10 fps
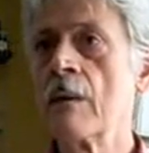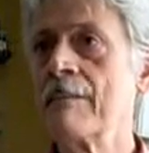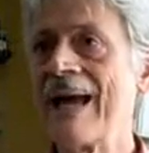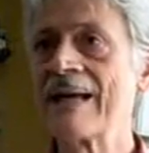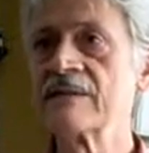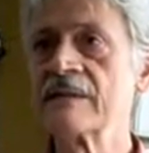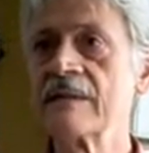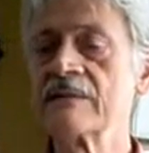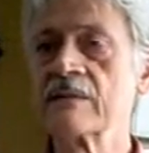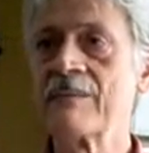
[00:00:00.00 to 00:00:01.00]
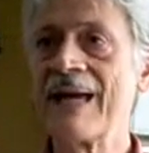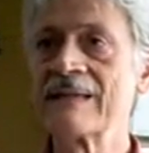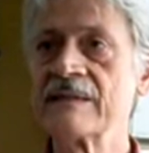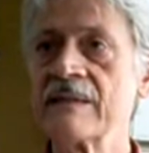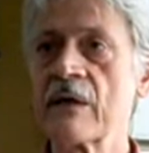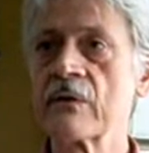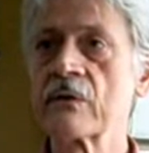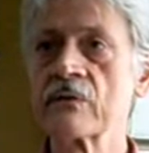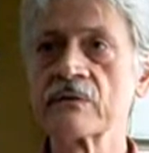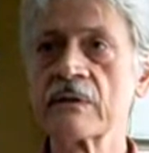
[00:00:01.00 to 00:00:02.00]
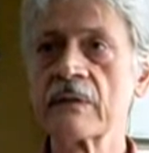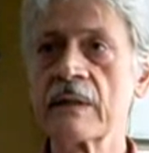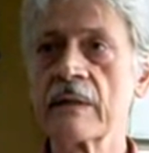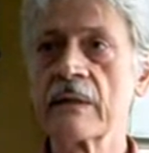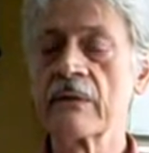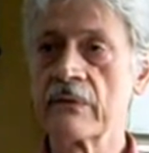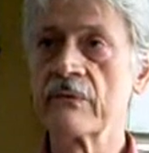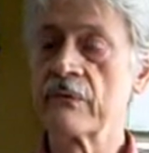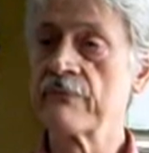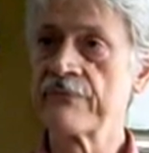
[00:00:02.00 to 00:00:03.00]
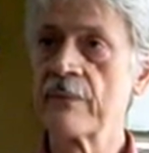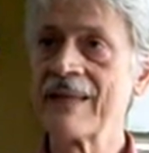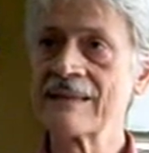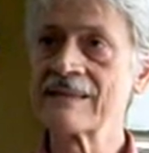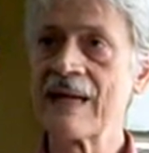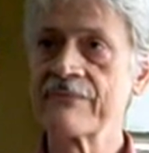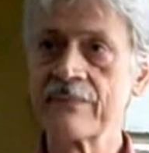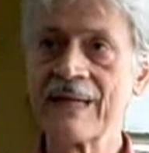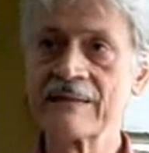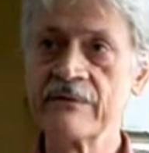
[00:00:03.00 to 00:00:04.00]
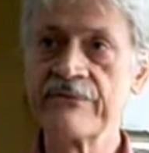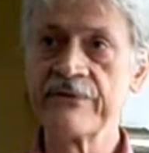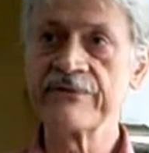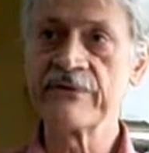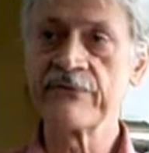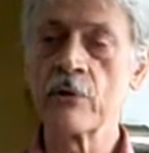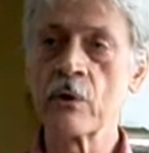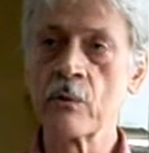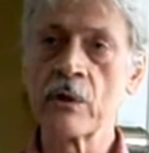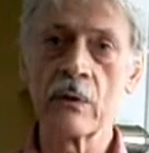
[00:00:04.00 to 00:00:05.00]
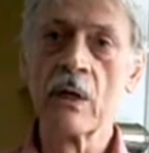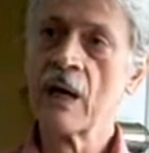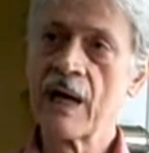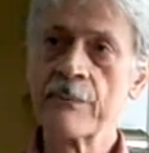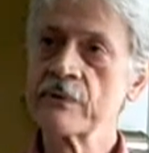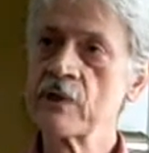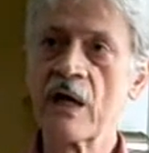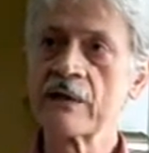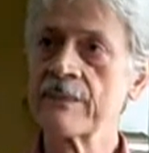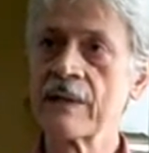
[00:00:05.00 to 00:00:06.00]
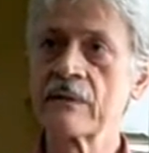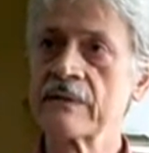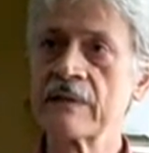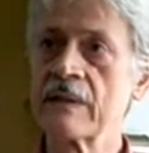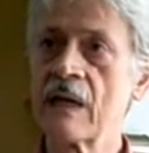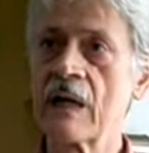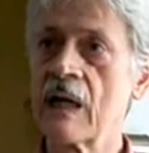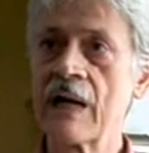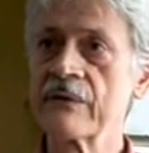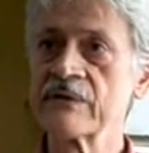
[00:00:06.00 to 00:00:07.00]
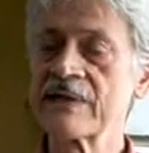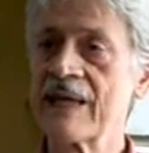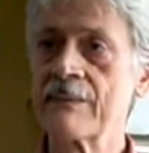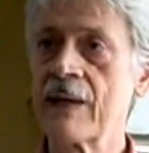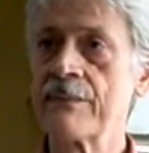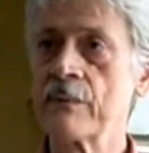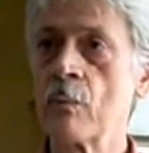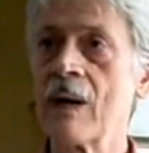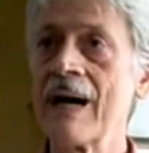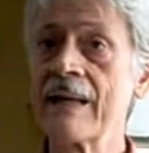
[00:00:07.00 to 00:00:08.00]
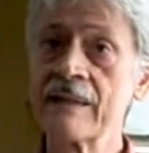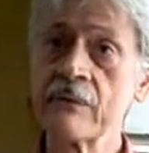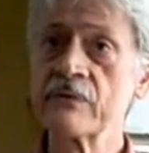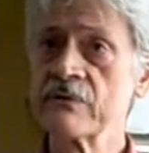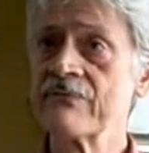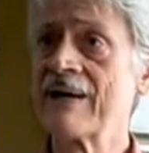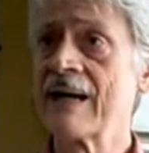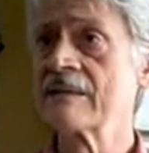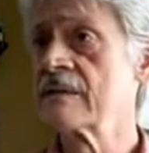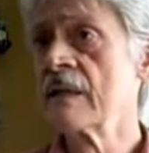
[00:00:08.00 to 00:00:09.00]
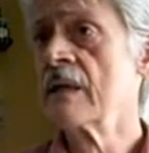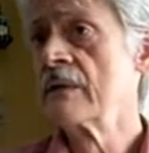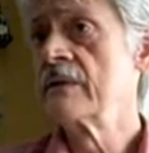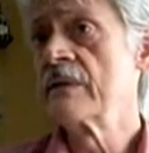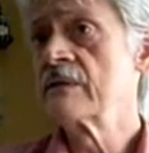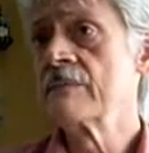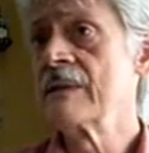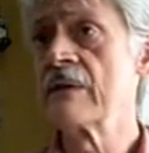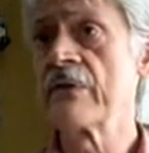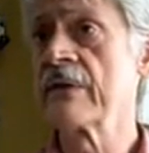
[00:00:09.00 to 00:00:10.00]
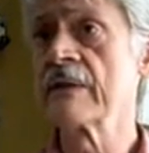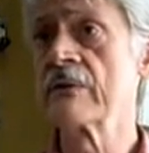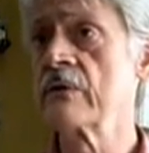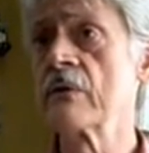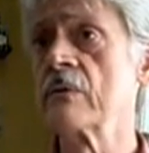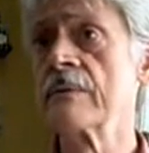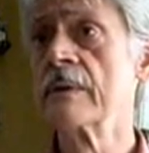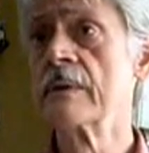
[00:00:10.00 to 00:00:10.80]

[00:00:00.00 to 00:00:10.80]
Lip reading: magazines and magazine articles and from that time, from 1954, where Hubard talked about how this came up and why, and he was advised that this would be the thing to do.